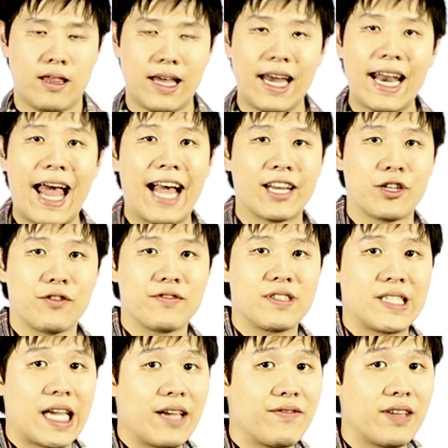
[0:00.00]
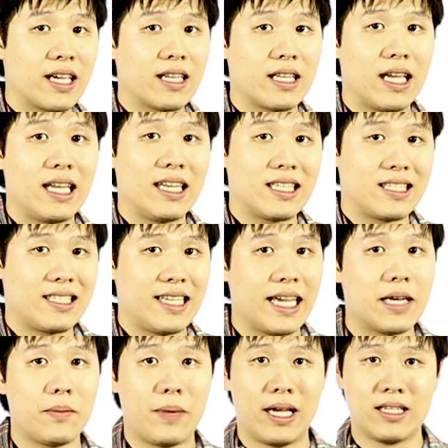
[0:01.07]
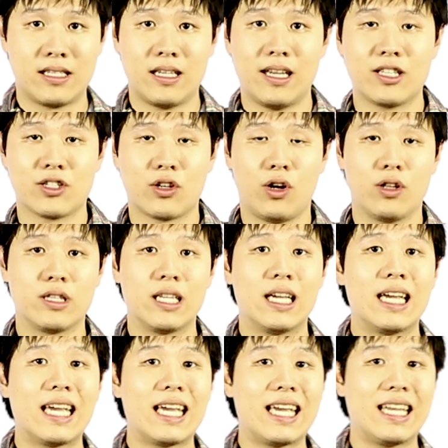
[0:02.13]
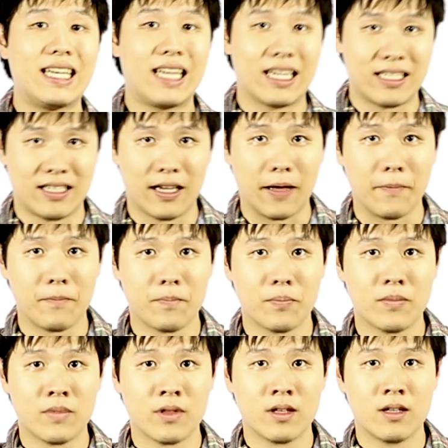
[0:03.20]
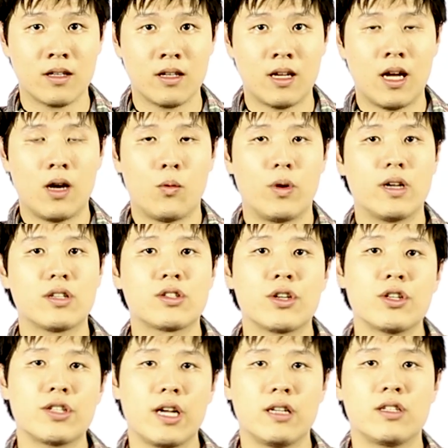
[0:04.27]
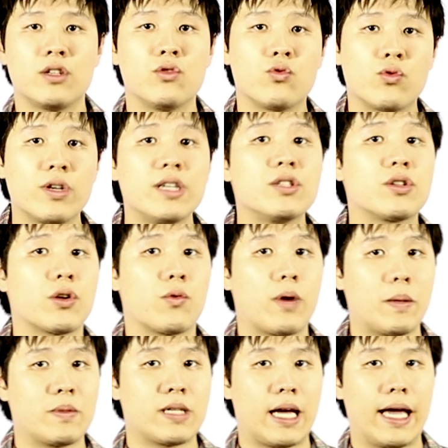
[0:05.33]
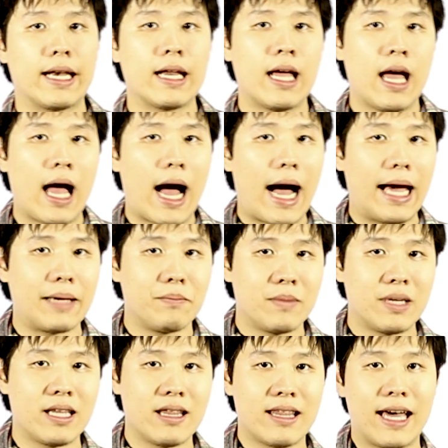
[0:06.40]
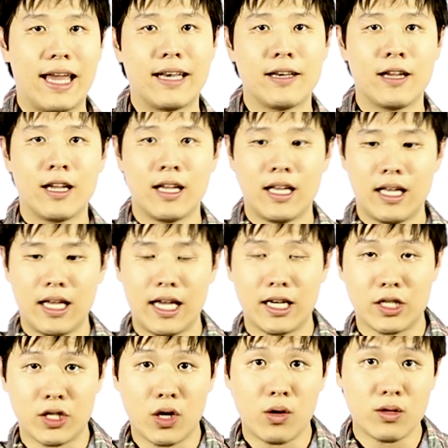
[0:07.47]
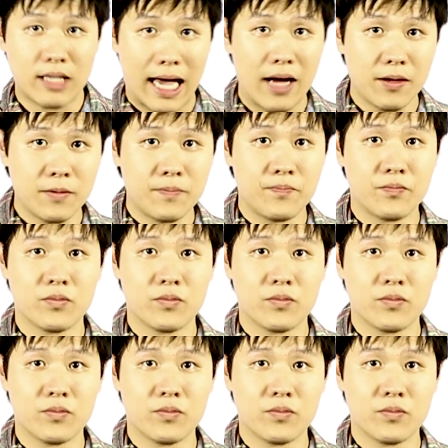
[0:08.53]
That act of saving it in its database, it's called indexing. When a search engine reads your website, I mean that it goes out,